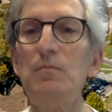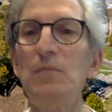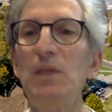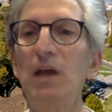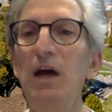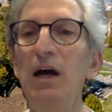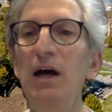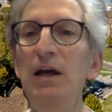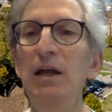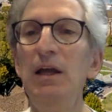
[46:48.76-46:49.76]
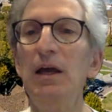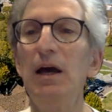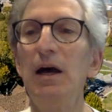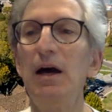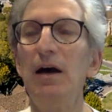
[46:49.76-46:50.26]

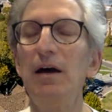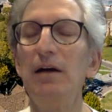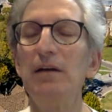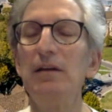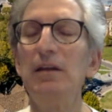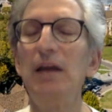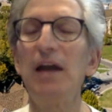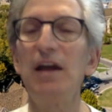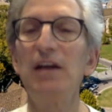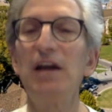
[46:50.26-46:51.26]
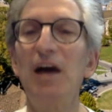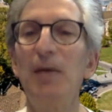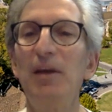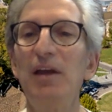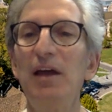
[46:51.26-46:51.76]
not
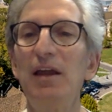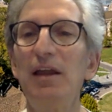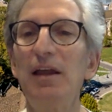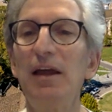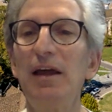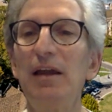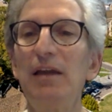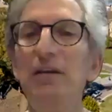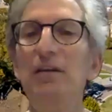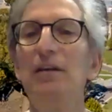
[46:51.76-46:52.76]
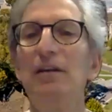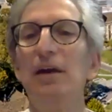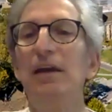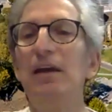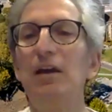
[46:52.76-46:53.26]
uncommon.
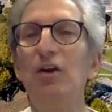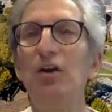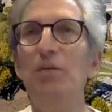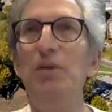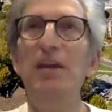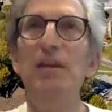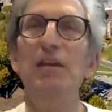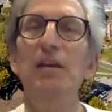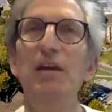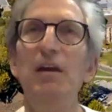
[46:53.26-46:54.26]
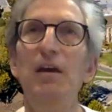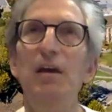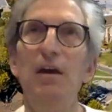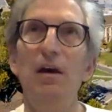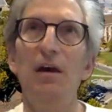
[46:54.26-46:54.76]
Again, it could be that
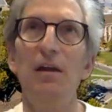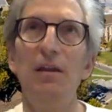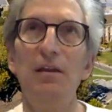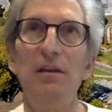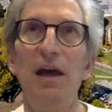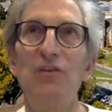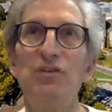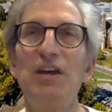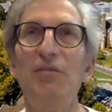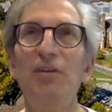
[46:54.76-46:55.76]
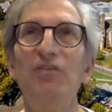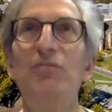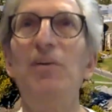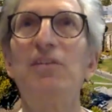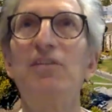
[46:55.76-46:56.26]
the hydrocephalus
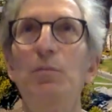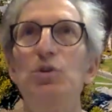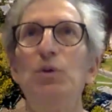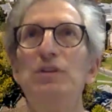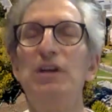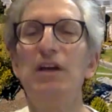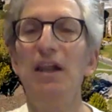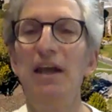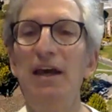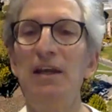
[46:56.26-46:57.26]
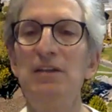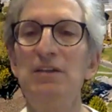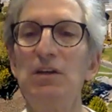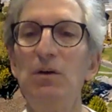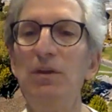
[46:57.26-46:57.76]
affects the pituitary gland, and
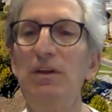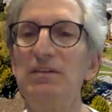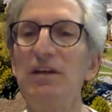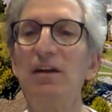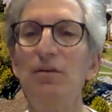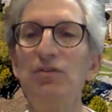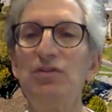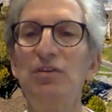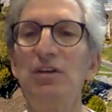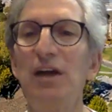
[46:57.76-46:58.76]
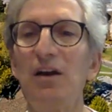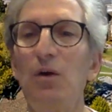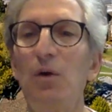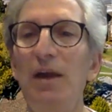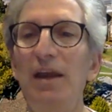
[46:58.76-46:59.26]
so these cycles are not
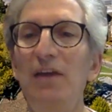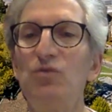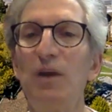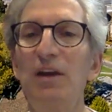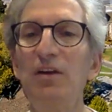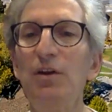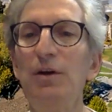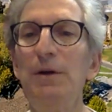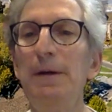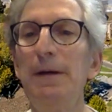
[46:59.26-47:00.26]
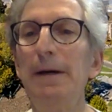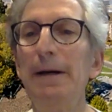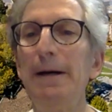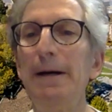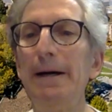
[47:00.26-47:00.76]
quite as regular.
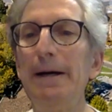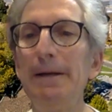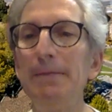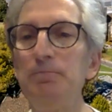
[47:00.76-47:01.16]
And